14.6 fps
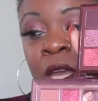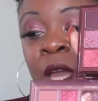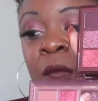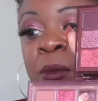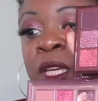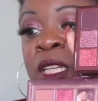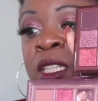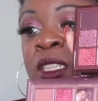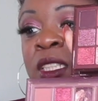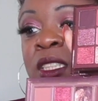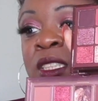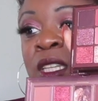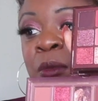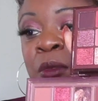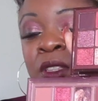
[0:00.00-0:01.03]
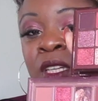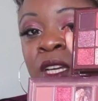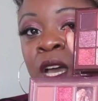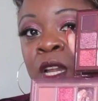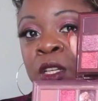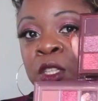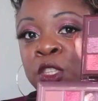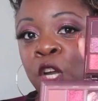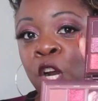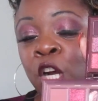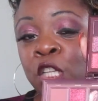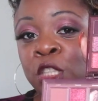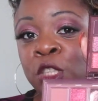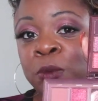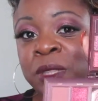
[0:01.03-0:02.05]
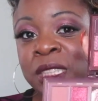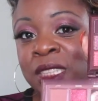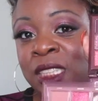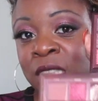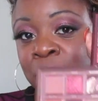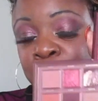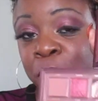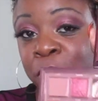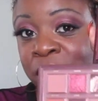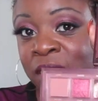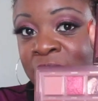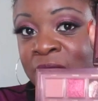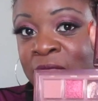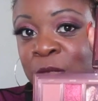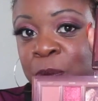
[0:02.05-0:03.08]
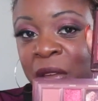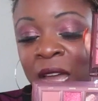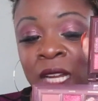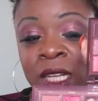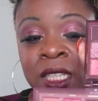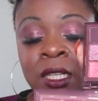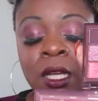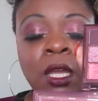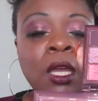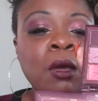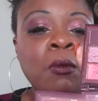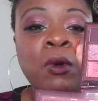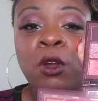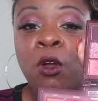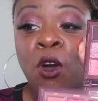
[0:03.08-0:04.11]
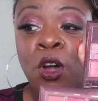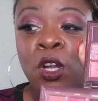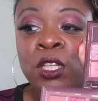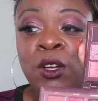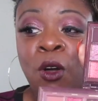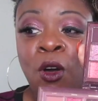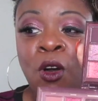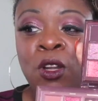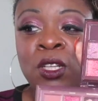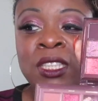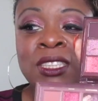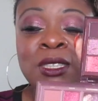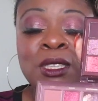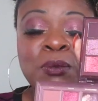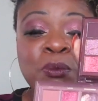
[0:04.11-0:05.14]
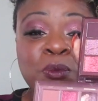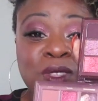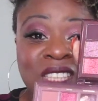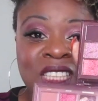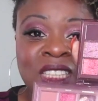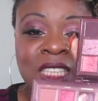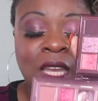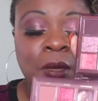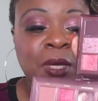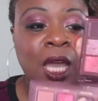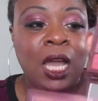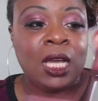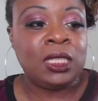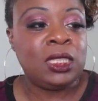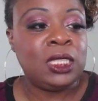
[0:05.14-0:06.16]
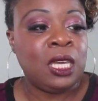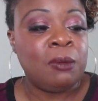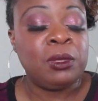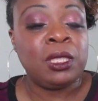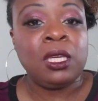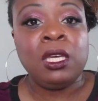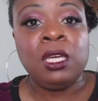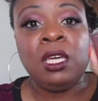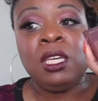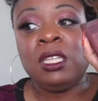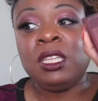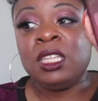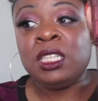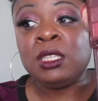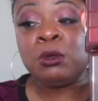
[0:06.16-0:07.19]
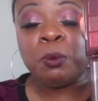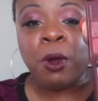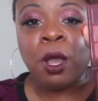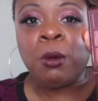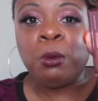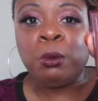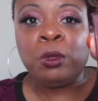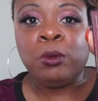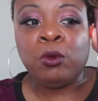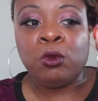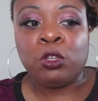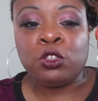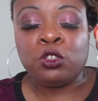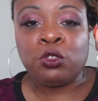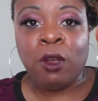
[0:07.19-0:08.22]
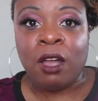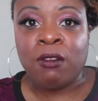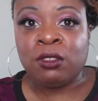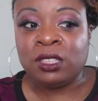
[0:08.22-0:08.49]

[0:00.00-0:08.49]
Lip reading: I mean, some of the colors are a little bit deeper in this palette, but all in all, it's the same concept. This would probably be more travel